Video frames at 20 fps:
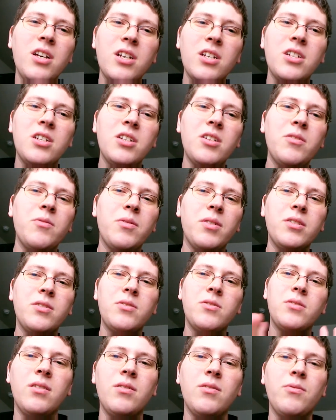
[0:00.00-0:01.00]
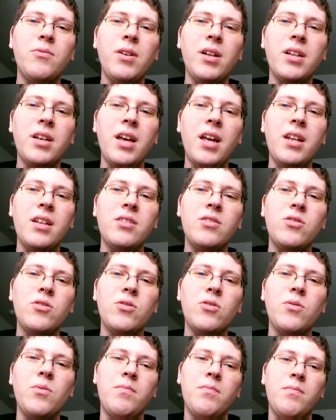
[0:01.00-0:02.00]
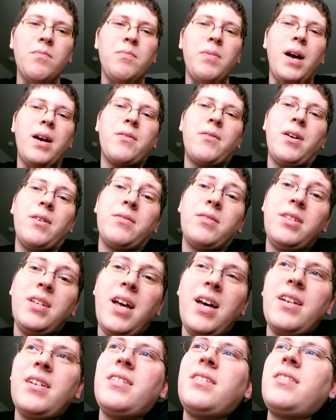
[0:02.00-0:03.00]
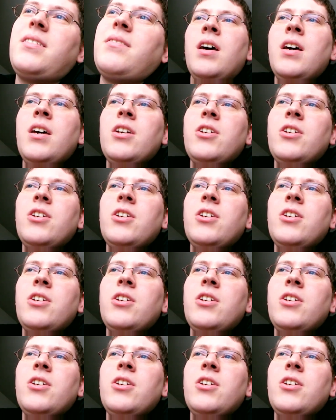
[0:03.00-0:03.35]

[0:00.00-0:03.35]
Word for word: she was relegated to background status.